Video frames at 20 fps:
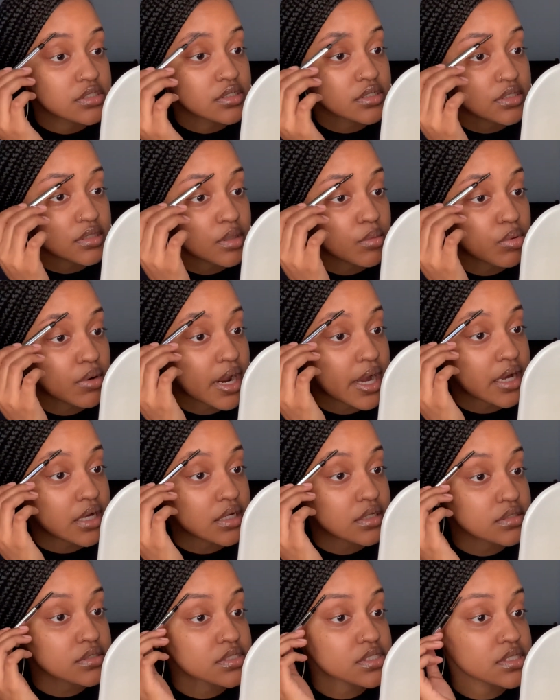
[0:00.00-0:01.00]
the
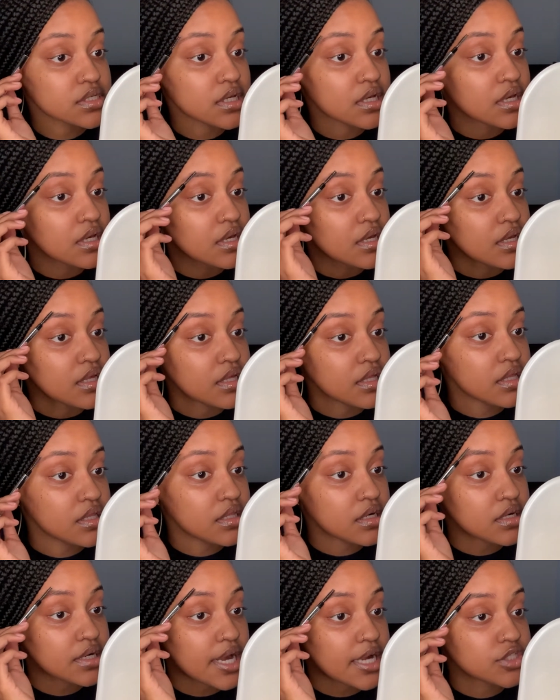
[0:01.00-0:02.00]
brows in their
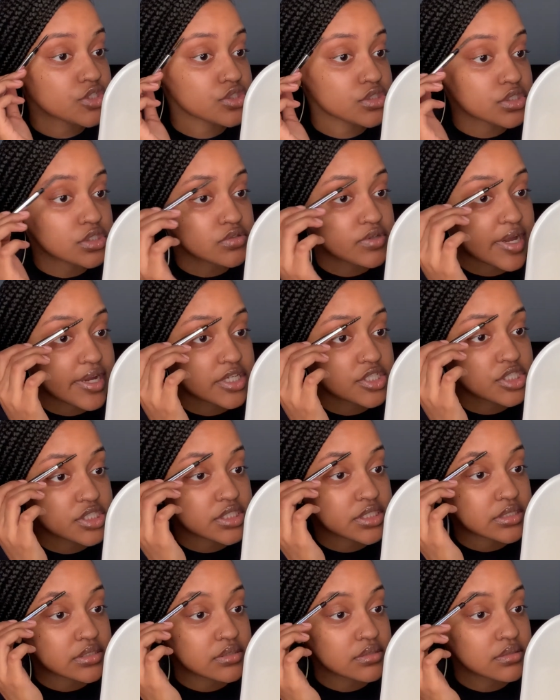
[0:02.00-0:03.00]
natural direction.